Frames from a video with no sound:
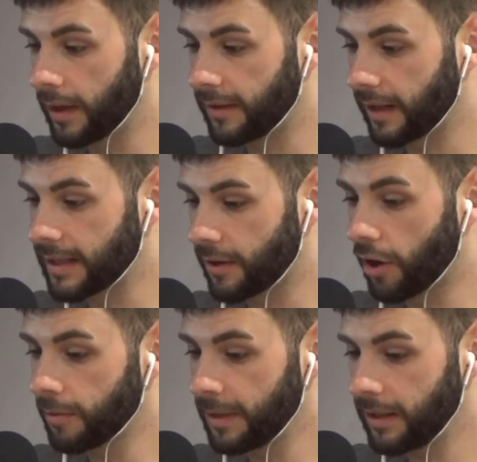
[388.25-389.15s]
It's
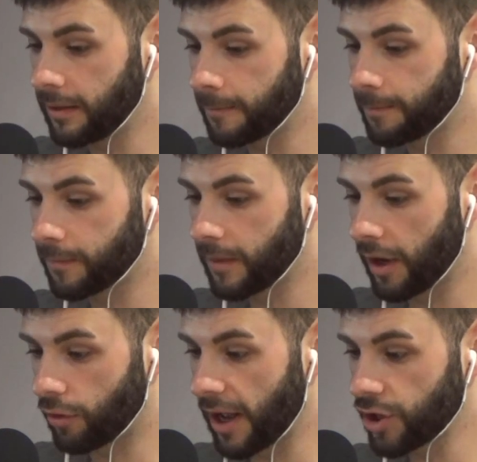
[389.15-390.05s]
going to be
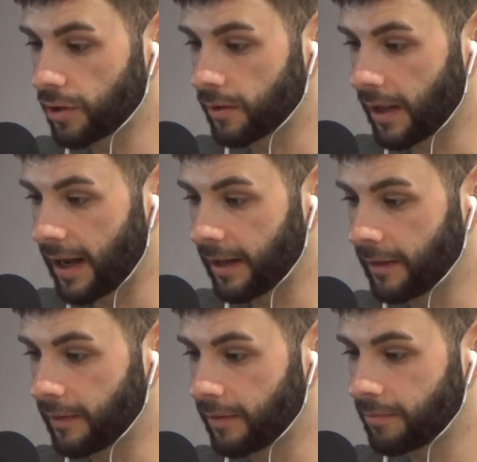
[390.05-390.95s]
aggression,
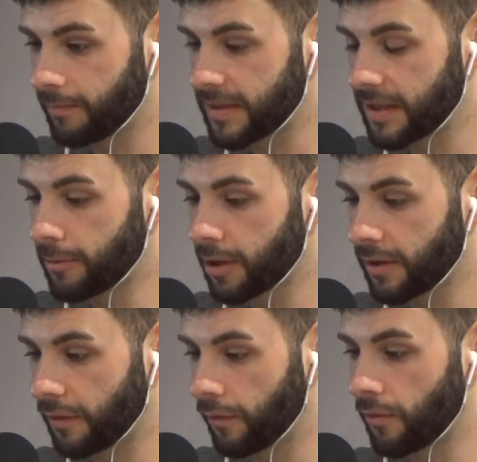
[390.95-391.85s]
and similar
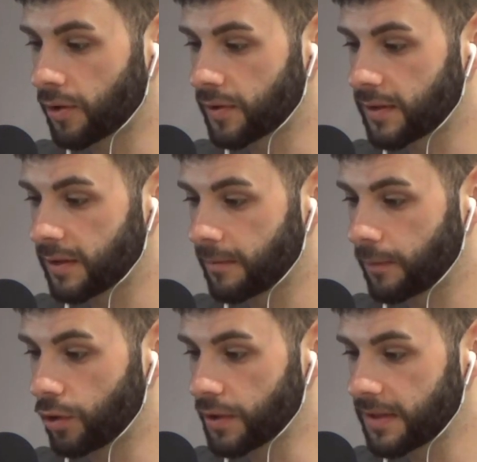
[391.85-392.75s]
to the first
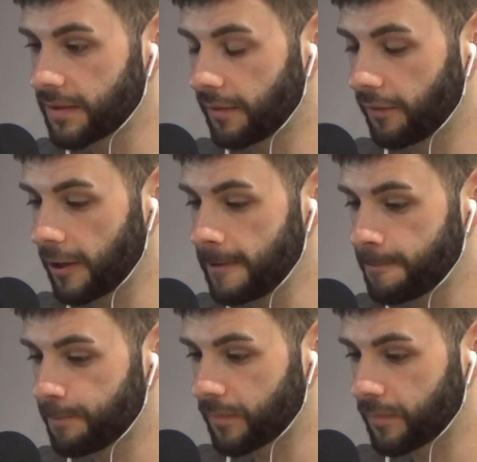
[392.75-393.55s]
Gustafsson fight,